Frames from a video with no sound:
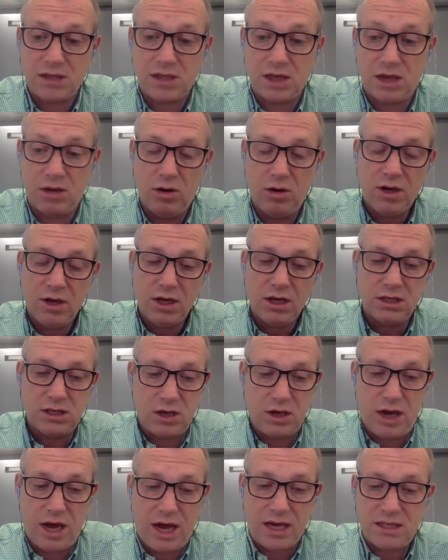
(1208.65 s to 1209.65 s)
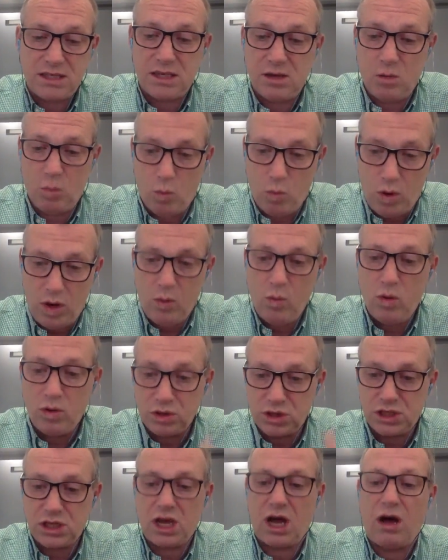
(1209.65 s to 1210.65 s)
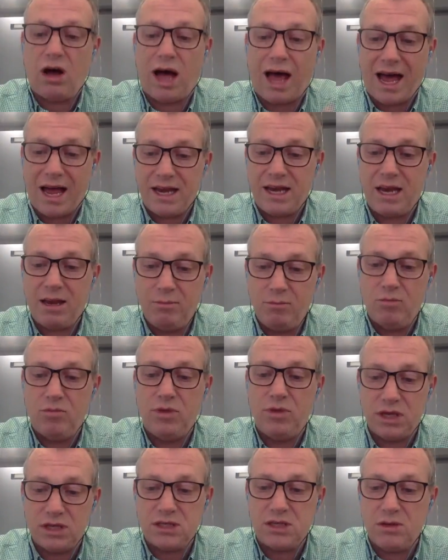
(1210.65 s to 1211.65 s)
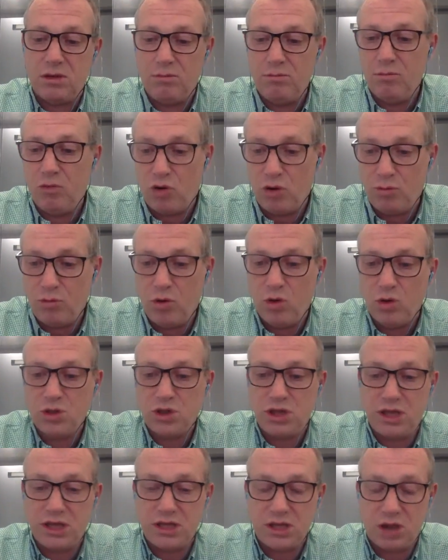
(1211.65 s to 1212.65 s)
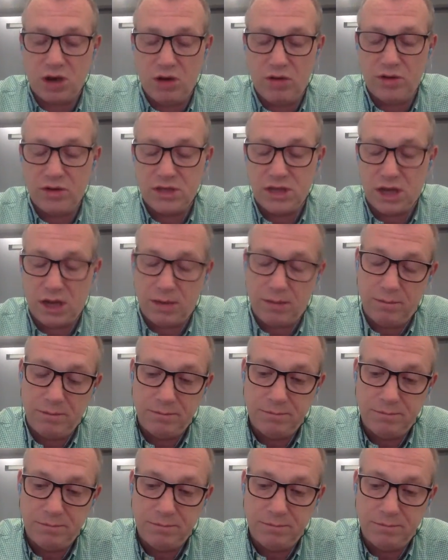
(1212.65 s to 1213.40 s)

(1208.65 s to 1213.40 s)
So yes, we will start adding this more and more to this over time.